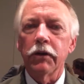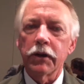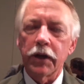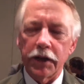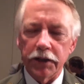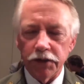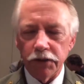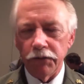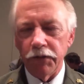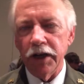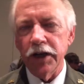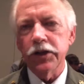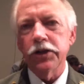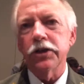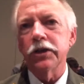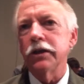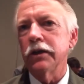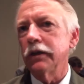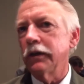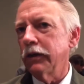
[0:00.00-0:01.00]

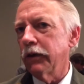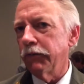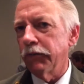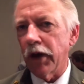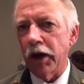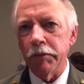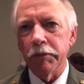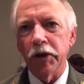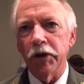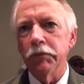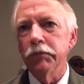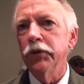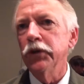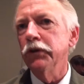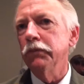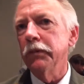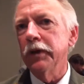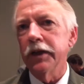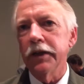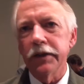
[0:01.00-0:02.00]
conservation, the environmental
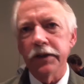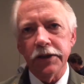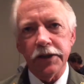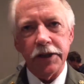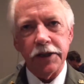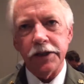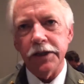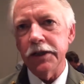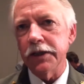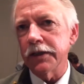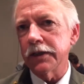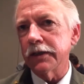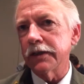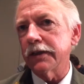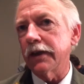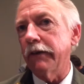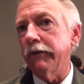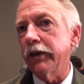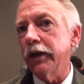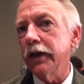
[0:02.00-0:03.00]
movement in the 60s and
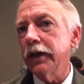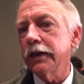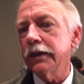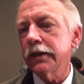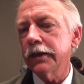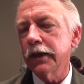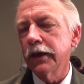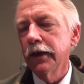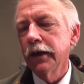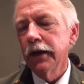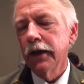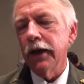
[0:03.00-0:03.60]
70s,